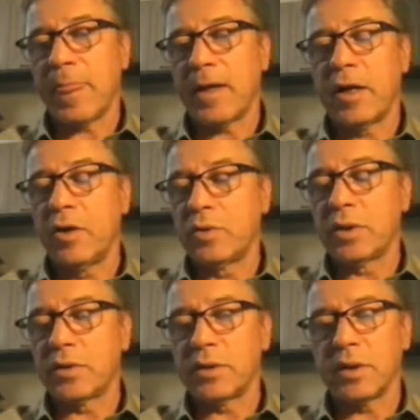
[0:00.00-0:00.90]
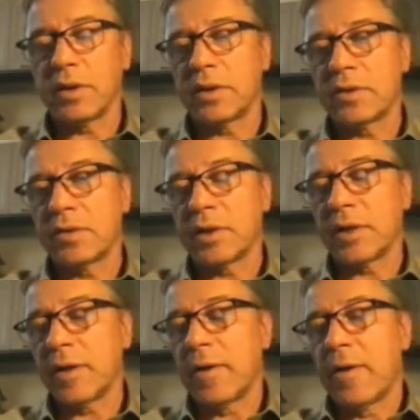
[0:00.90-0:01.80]
glute and into the
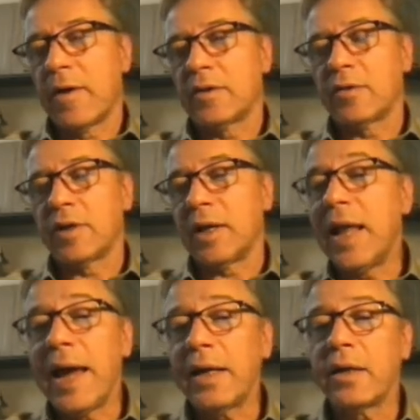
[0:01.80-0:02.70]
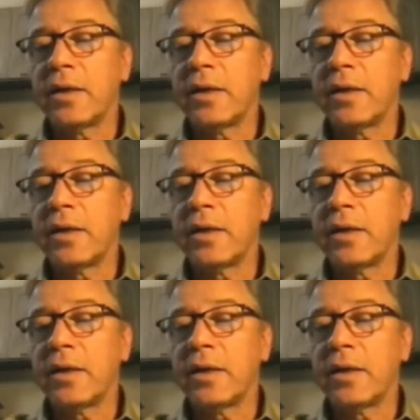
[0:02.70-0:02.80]
leg,